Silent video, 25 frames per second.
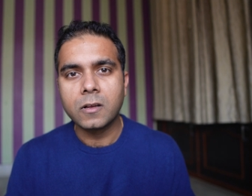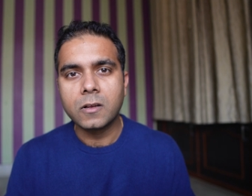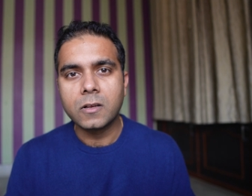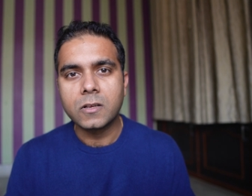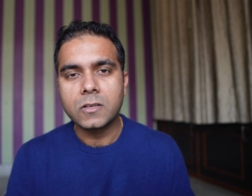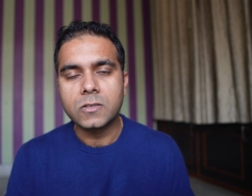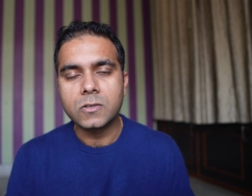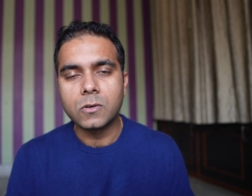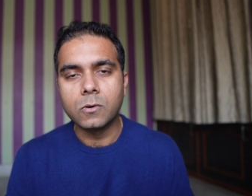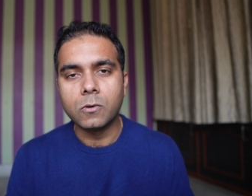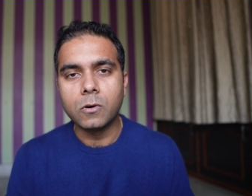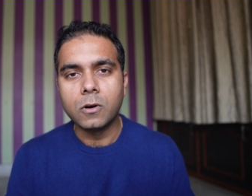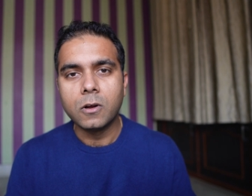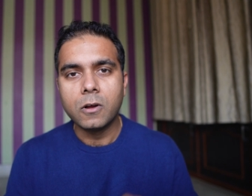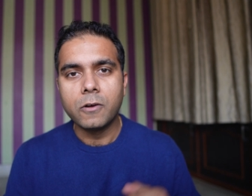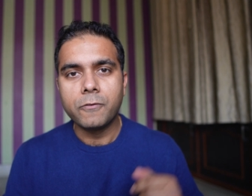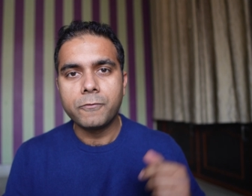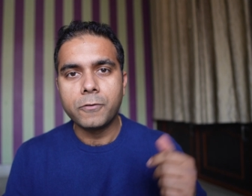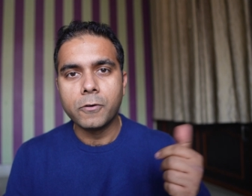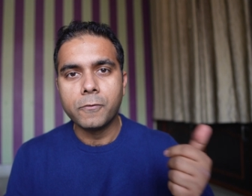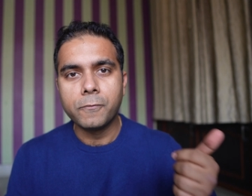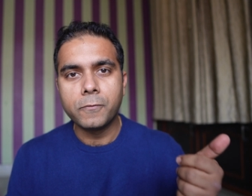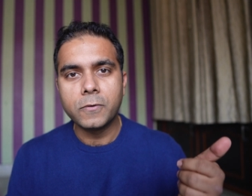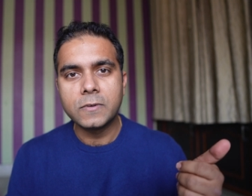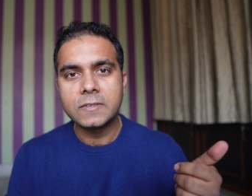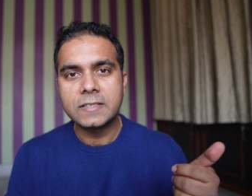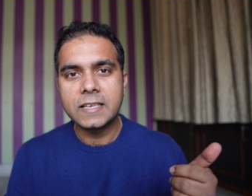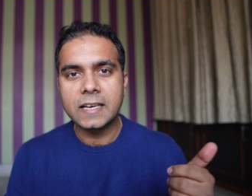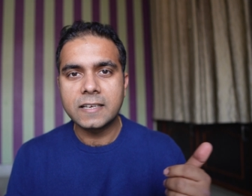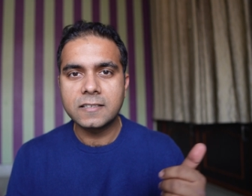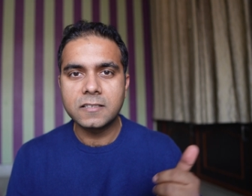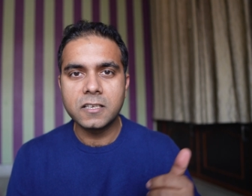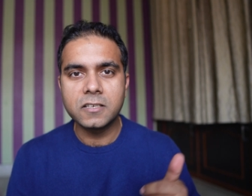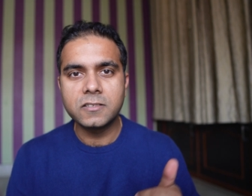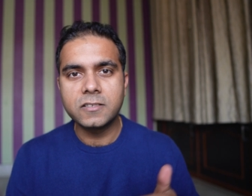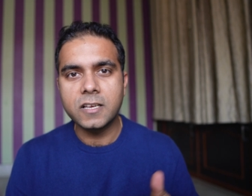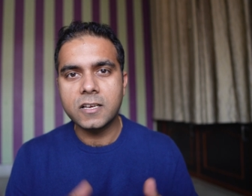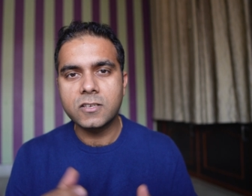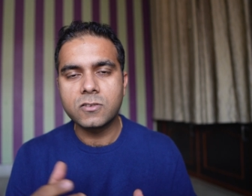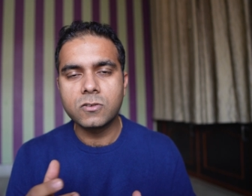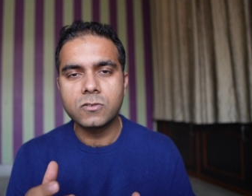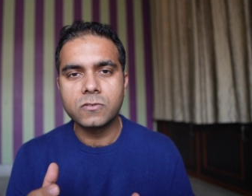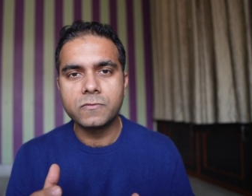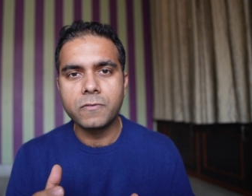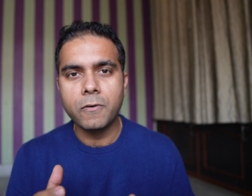So 65,